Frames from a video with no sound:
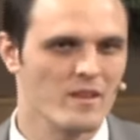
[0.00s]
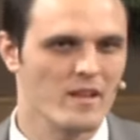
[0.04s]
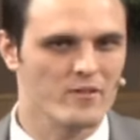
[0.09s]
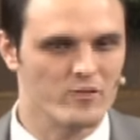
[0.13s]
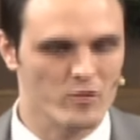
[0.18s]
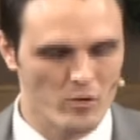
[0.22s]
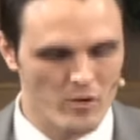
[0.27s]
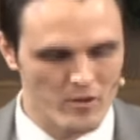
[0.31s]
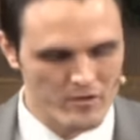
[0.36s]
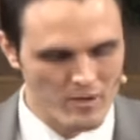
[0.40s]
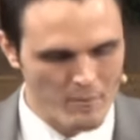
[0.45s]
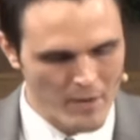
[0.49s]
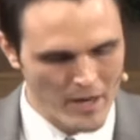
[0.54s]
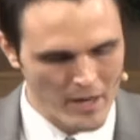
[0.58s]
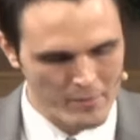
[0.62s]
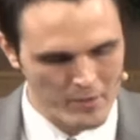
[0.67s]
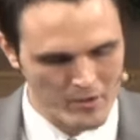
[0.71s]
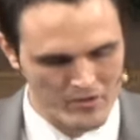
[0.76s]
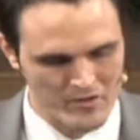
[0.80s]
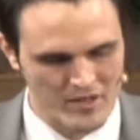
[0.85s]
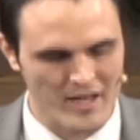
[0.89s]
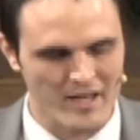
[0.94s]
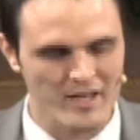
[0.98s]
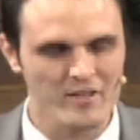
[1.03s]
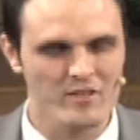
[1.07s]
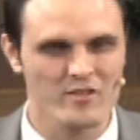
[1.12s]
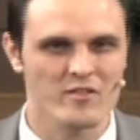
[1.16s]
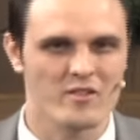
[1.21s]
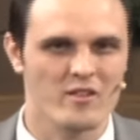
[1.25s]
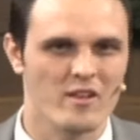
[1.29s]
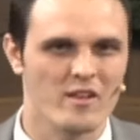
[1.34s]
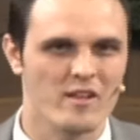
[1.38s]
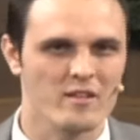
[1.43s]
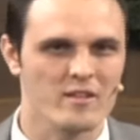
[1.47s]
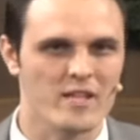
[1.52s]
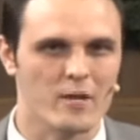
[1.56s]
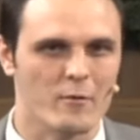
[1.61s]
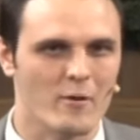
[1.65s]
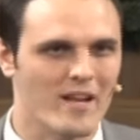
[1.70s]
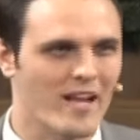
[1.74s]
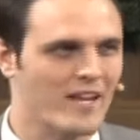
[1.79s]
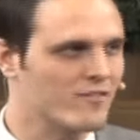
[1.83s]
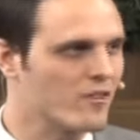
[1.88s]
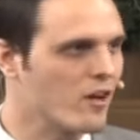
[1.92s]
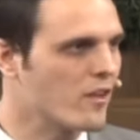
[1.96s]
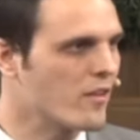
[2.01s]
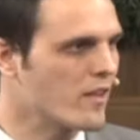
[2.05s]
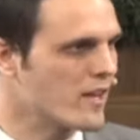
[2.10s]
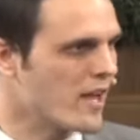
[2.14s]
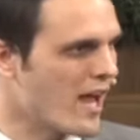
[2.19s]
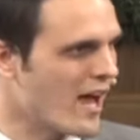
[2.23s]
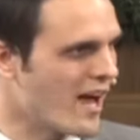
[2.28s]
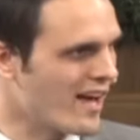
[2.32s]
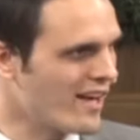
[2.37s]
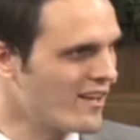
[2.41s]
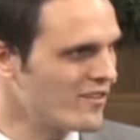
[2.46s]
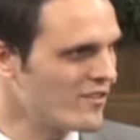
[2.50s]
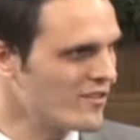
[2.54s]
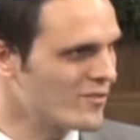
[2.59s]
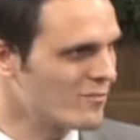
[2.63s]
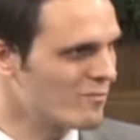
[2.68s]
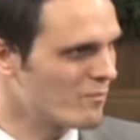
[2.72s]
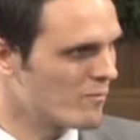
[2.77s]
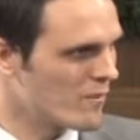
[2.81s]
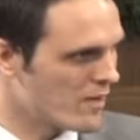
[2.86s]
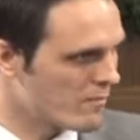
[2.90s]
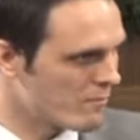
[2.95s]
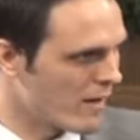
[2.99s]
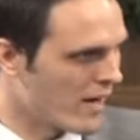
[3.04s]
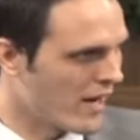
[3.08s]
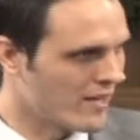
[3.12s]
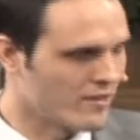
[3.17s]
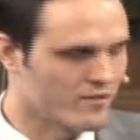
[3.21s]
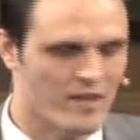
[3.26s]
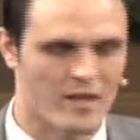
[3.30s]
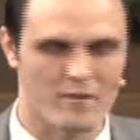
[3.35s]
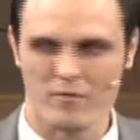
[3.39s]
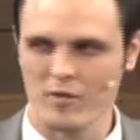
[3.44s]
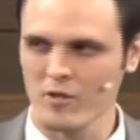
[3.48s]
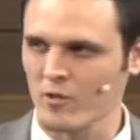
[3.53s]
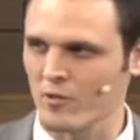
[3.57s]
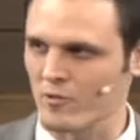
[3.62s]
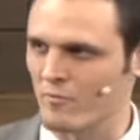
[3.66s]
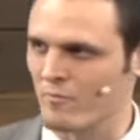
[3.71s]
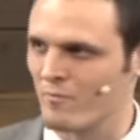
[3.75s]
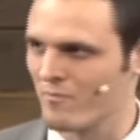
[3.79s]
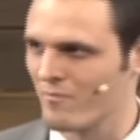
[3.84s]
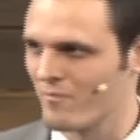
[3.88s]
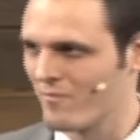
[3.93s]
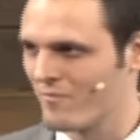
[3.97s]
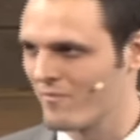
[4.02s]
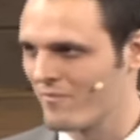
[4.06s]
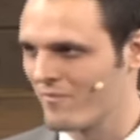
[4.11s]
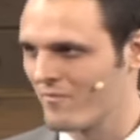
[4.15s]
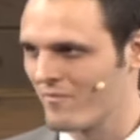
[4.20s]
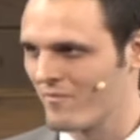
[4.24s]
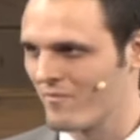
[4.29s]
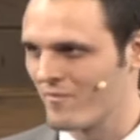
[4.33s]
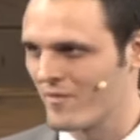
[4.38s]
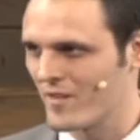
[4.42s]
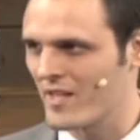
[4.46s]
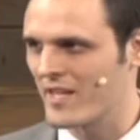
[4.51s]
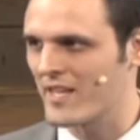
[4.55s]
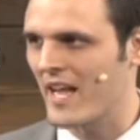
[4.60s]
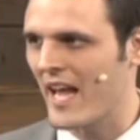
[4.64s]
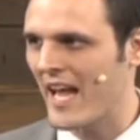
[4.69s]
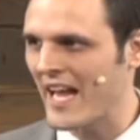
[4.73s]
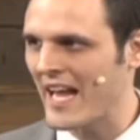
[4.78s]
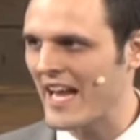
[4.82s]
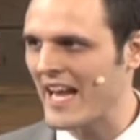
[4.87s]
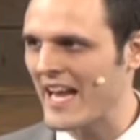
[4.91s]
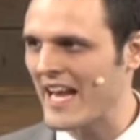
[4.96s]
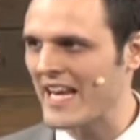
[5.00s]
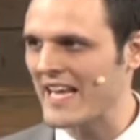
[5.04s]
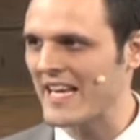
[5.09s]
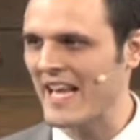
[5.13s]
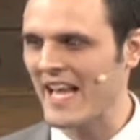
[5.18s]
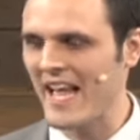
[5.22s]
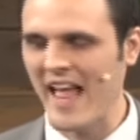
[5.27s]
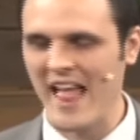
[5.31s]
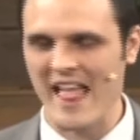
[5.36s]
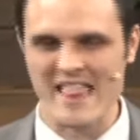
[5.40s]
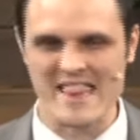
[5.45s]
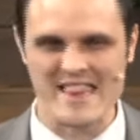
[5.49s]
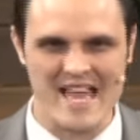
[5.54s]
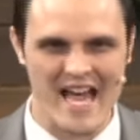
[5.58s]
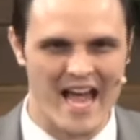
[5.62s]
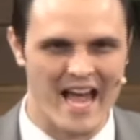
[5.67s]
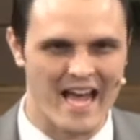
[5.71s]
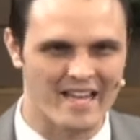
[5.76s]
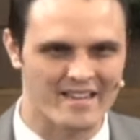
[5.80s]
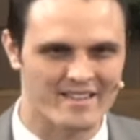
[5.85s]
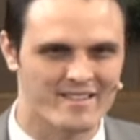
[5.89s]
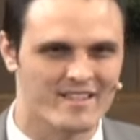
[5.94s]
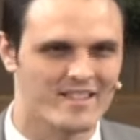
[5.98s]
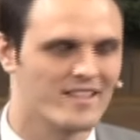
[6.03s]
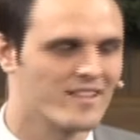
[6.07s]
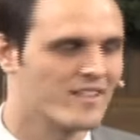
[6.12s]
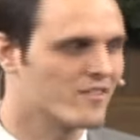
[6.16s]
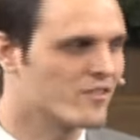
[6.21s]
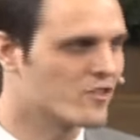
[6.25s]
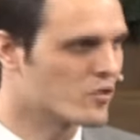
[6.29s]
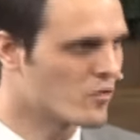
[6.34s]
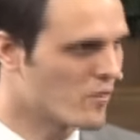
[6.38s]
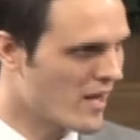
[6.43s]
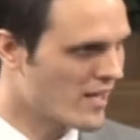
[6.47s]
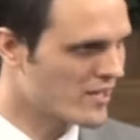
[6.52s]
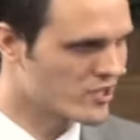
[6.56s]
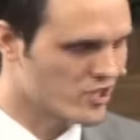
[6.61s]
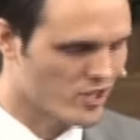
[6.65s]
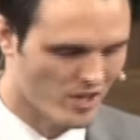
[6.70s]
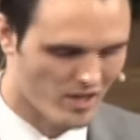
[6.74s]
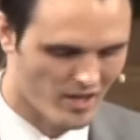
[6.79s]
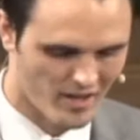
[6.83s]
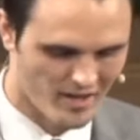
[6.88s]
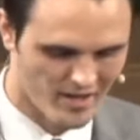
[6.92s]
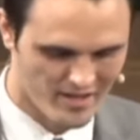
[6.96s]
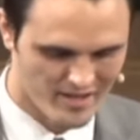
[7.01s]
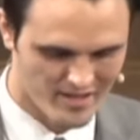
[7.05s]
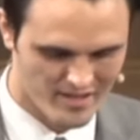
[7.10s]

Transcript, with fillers: And so, as the parable says, he liquidates all that he has and buys that field to gain that treasure.